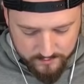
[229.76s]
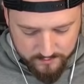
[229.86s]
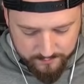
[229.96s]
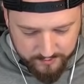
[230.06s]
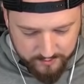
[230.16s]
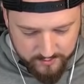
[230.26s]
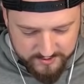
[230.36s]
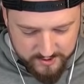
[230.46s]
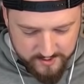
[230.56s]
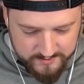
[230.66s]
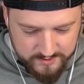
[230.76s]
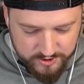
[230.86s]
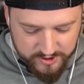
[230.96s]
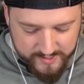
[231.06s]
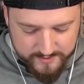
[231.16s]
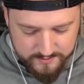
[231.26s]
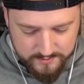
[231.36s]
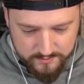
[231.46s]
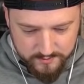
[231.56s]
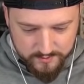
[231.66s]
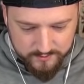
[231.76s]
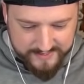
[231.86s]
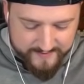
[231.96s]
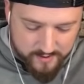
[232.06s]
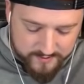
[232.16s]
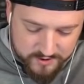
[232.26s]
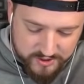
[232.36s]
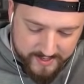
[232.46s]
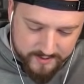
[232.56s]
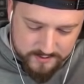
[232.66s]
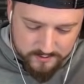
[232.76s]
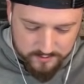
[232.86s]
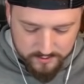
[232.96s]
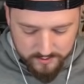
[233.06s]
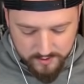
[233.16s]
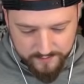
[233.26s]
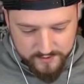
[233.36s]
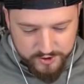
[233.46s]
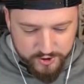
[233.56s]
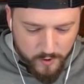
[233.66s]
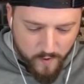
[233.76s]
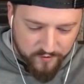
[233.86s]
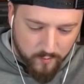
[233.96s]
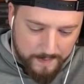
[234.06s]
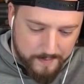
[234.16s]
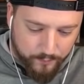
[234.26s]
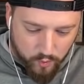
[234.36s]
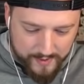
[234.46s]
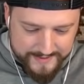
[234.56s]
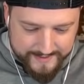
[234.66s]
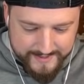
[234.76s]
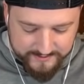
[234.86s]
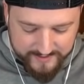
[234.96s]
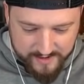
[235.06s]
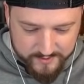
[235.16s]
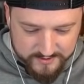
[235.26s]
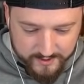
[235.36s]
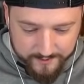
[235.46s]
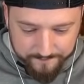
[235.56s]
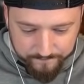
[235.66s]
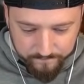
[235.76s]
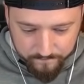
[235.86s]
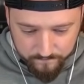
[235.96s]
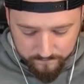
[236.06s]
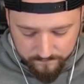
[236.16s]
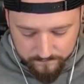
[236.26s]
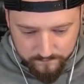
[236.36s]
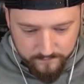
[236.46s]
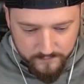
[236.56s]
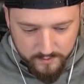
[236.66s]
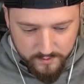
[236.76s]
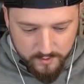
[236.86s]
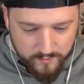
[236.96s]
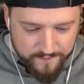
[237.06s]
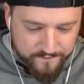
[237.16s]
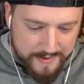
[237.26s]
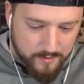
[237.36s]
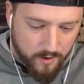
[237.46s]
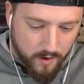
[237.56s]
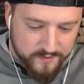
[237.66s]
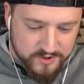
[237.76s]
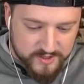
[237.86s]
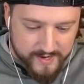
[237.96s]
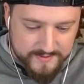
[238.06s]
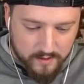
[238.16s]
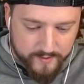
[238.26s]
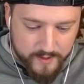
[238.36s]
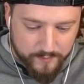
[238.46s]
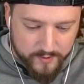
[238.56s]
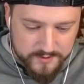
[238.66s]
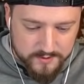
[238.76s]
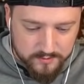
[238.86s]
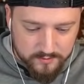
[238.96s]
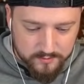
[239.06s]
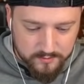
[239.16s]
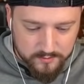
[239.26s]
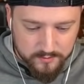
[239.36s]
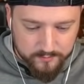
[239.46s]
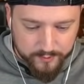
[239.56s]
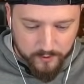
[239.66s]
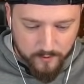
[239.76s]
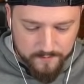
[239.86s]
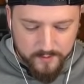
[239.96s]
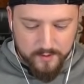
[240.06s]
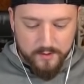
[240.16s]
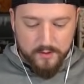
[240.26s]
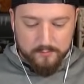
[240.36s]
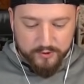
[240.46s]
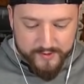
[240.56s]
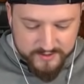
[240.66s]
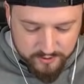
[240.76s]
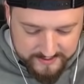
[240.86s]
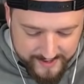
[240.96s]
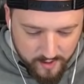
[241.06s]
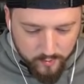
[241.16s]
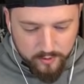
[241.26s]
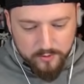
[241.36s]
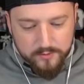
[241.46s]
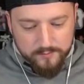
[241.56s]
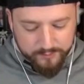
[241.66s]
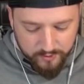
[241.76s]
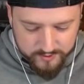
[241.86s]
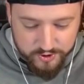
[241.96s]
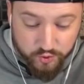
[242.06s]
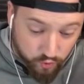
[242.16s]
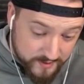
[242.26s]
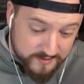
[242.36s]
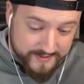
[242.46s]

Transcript: Balloon sauce in this jazz. Lava hound in this jazz. This should overwhelm him quite nicely, I would say. We can fireball all this jazz down right here, boys. Boom. Balloon gets to tower. Balloon destroys the